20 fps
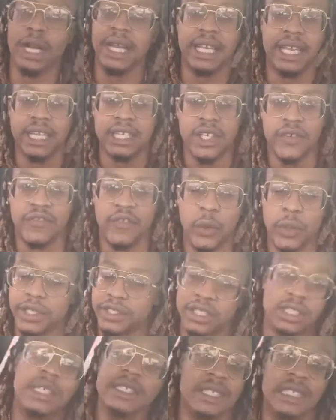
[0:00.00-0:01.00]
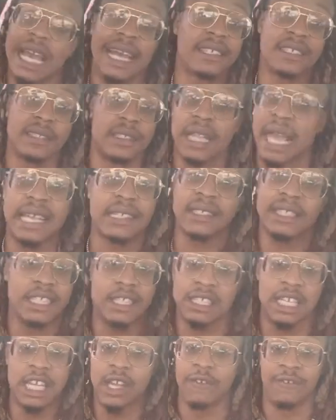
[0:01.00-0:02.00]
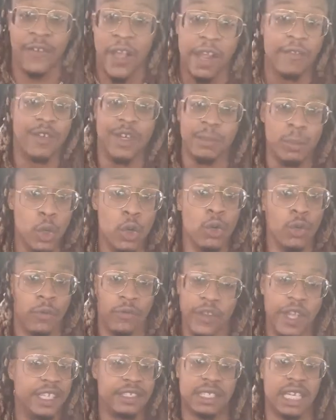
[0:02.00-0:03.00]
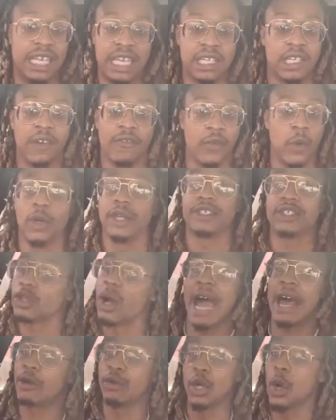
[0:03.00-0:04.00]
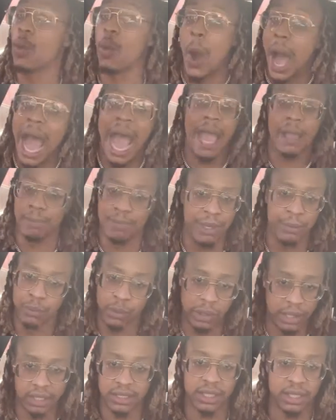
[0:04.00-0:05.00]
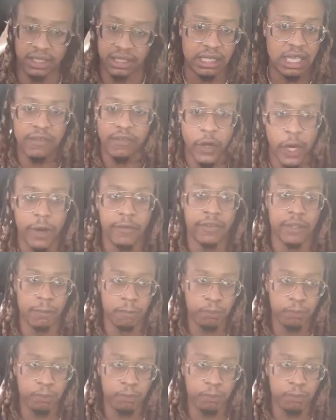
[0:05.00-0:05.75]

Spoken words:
to get divorced. Because that's this nigga's favorite move, is to get divorced. So I don't know why people listen to Steve Harvey.